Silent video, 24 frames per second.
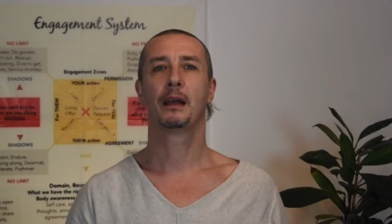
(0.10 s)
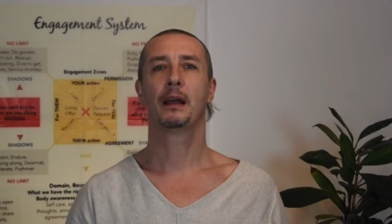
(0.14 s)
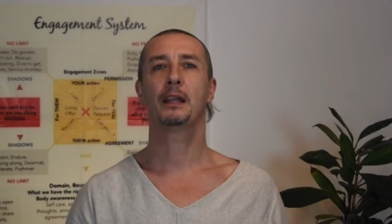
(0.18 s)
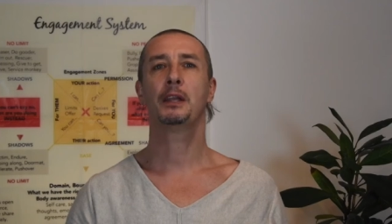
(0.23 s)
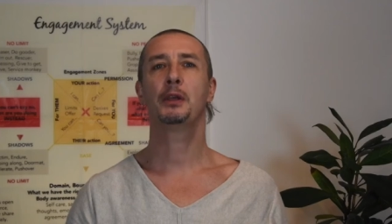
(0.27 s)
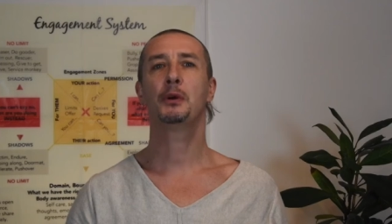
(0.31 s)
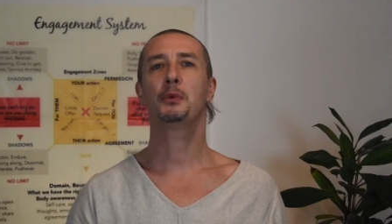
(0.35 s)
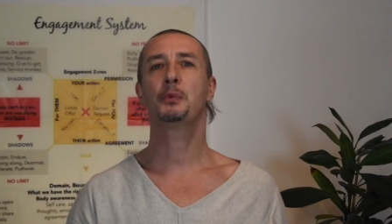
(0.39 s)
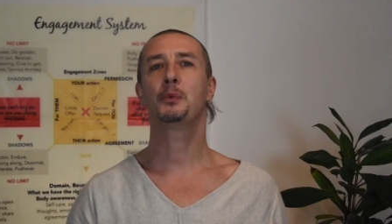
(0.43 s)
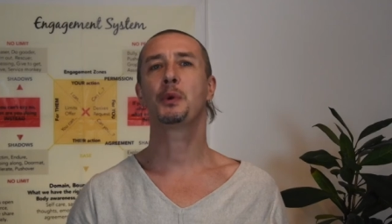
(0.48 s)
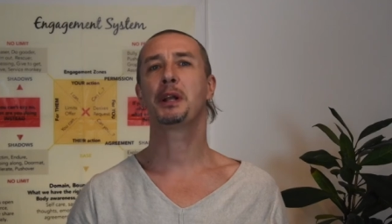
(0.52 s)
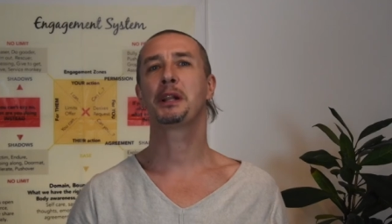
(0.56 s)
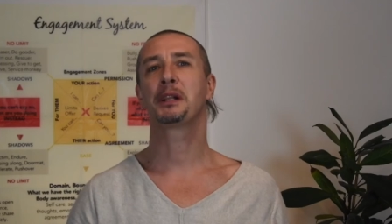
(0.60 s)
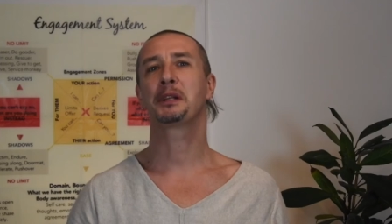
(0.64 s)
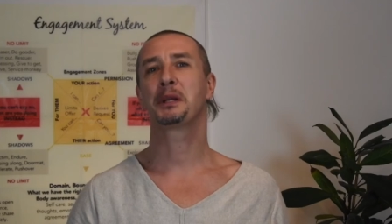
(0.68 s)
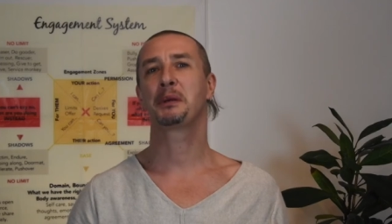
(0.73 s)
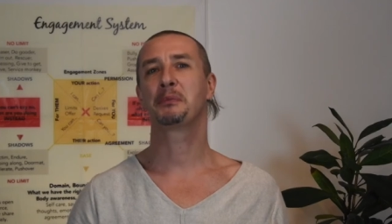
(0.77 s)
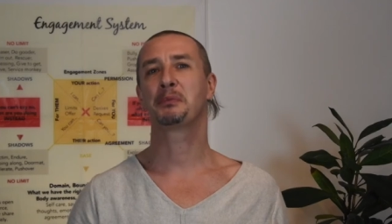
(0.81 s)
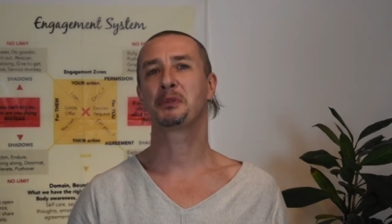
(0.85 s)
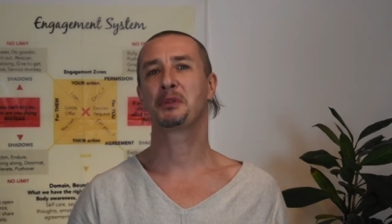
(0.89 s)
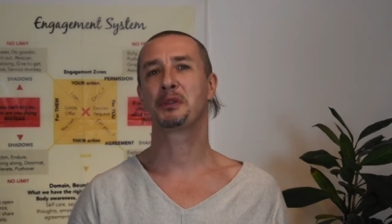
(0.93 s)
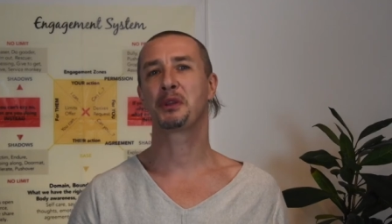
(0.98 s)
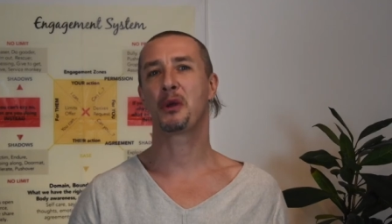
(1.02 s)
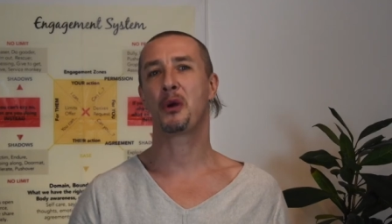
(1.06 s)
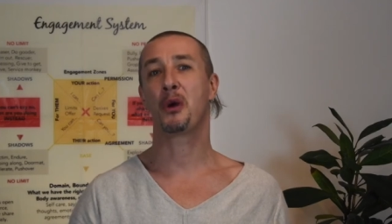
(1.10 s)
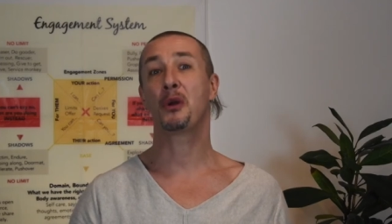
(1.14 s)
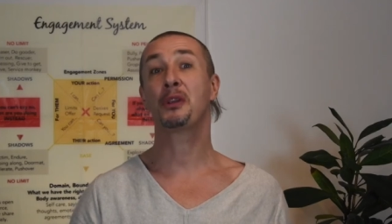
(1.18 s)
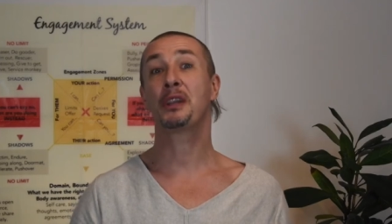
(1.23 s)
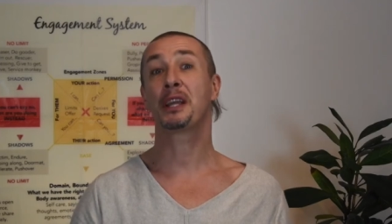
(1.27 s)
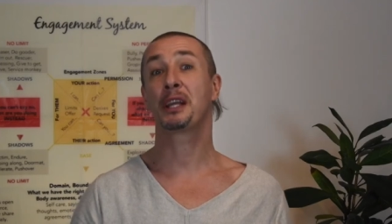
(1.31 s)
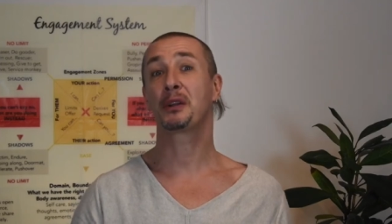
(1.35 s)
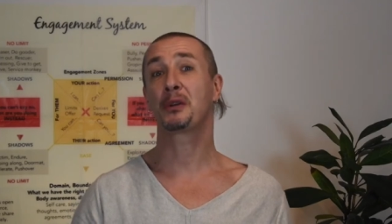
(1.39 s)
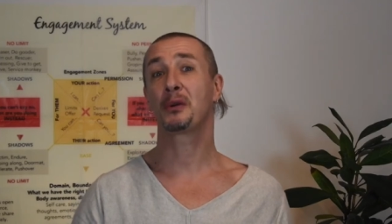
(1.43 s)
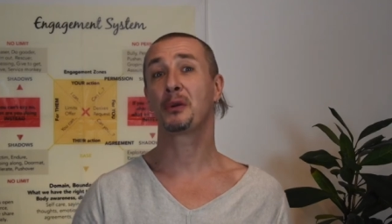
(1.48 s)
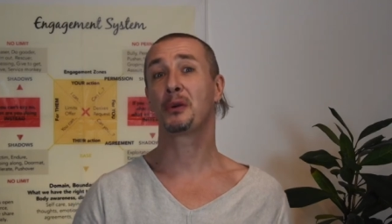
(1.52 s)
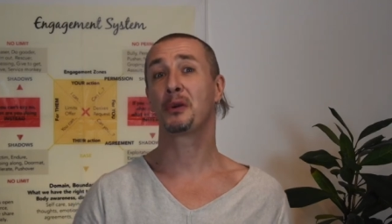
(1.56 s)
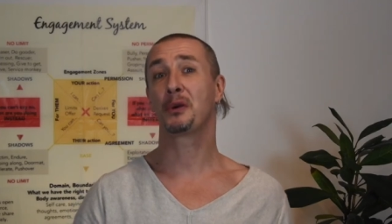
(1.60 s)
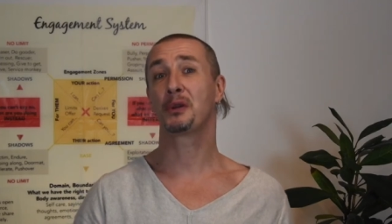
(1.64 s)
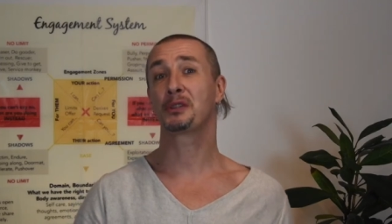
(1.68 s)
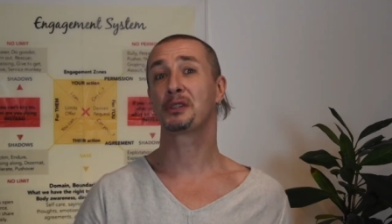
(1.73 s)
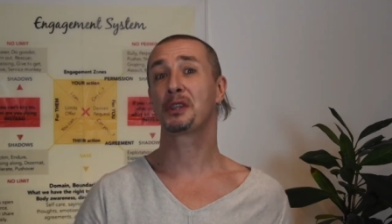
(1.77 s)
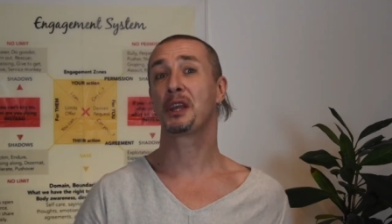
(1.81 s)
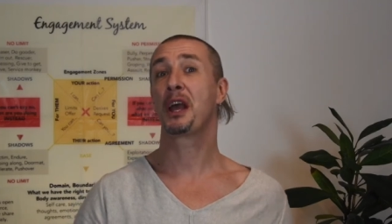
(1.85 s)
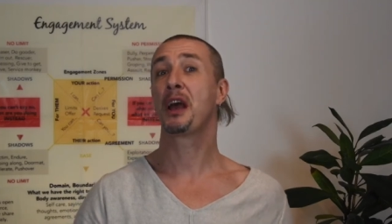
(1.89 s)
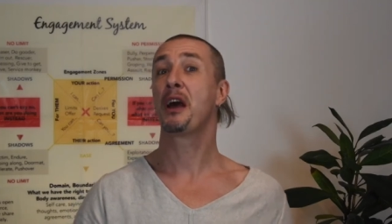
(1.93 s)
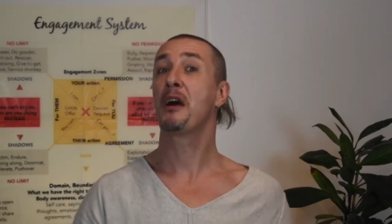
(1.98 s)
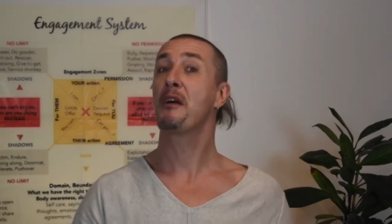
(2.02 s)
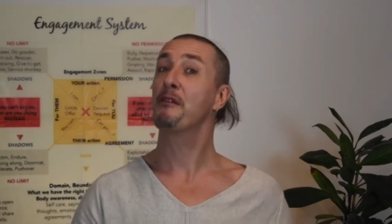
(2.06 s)
Hello and welcome to the online
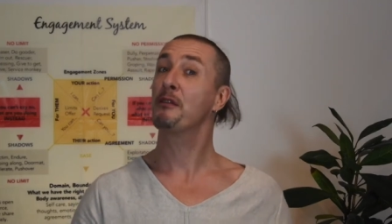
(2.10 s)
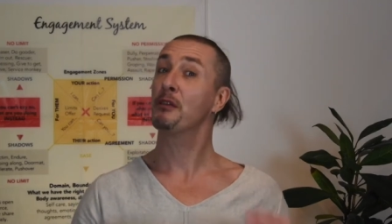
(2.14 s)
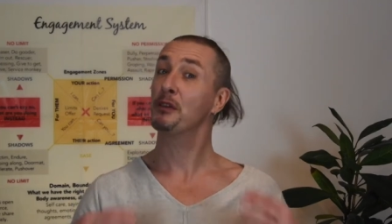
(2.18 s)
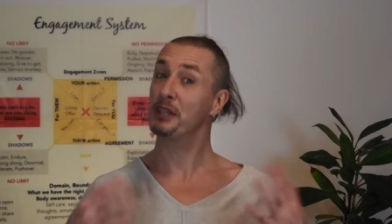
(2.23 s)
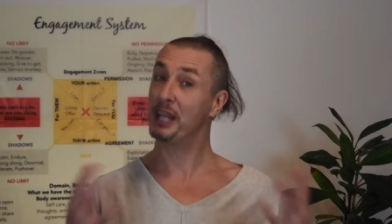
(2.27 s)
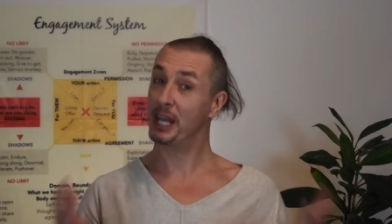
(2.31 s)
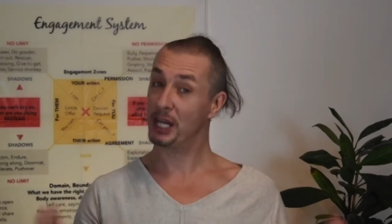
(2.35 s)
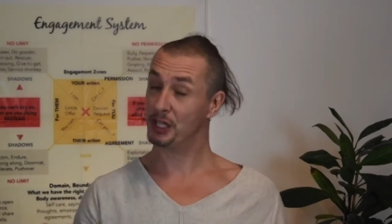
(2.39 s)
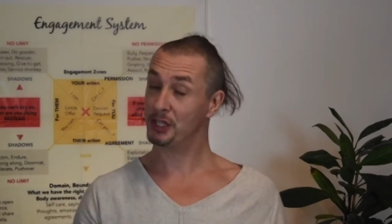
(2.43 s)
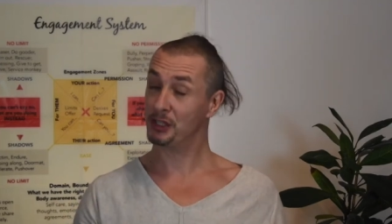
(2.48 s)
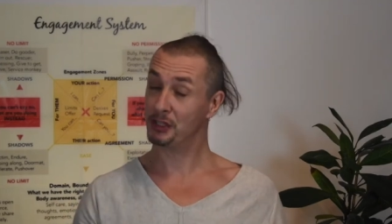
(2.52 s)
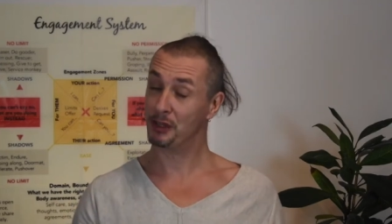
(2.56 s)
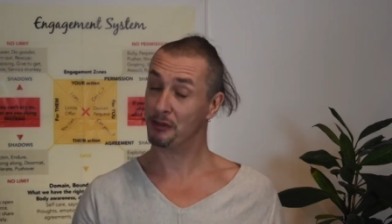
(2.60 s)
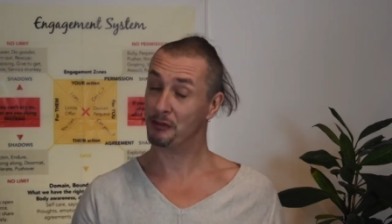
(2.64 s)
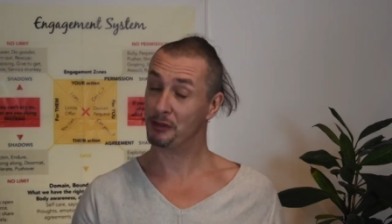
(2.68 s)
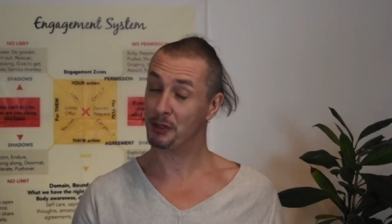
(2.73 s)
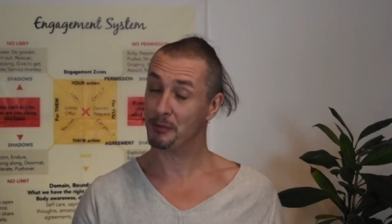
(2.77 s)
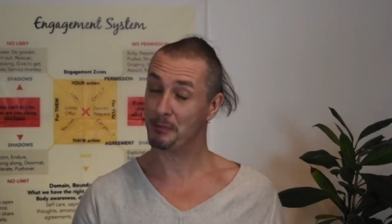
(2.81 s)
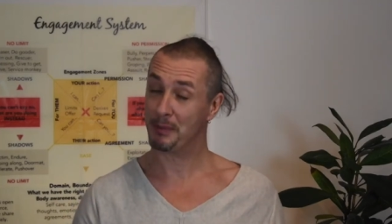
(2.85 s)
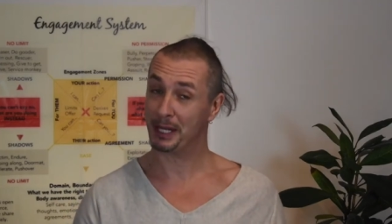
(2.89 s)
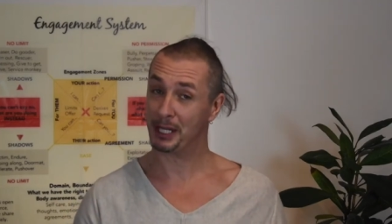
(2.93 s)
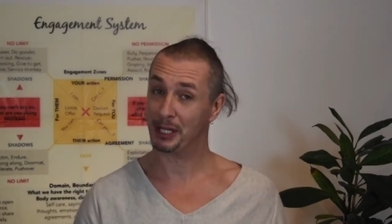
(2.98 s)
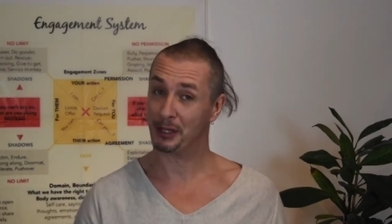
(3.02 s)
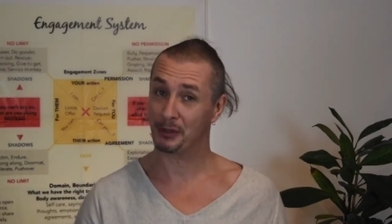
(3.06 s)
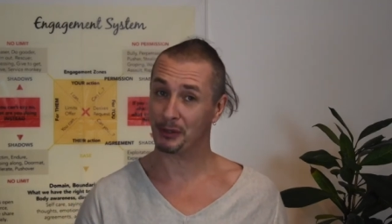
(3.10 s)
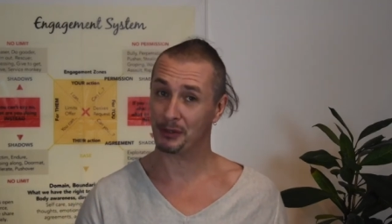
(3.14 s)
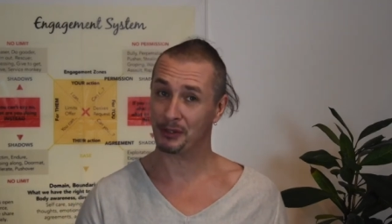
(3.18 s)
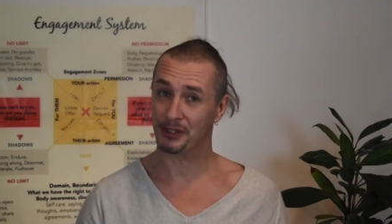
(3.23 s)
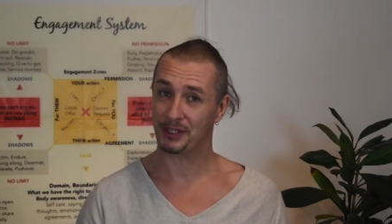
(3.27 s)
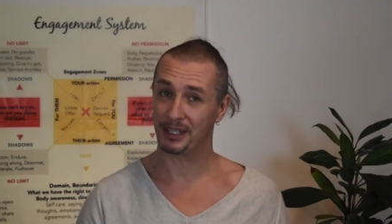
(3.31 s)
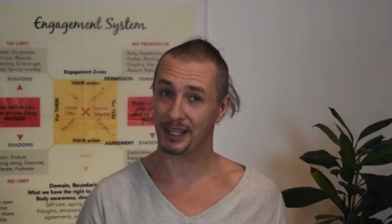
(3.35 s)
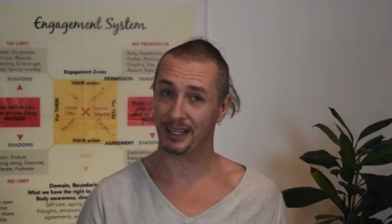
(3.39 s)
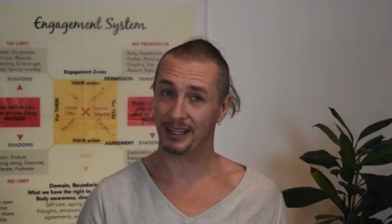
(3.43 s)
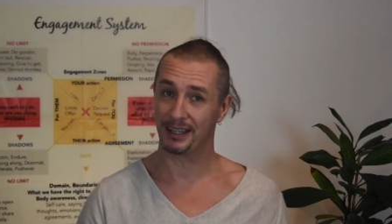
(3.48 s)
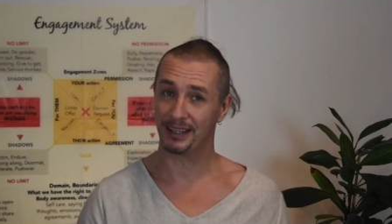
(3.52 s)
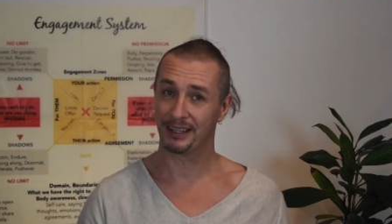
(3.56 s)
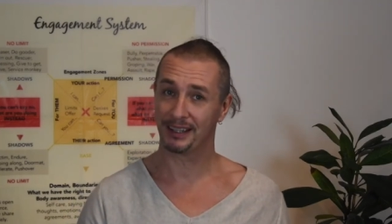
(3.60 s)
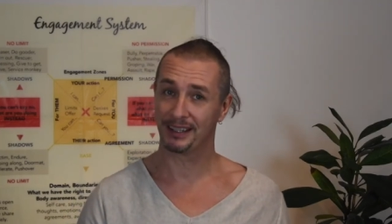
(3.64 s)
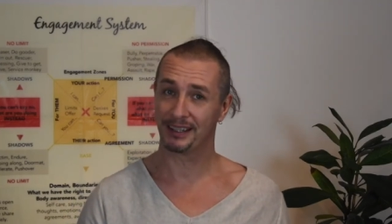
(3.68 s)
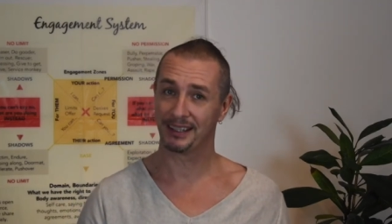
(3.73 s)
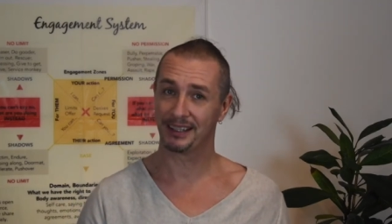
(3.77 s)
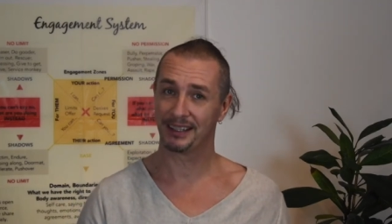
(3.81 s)
course Foundations of Somatic Consent.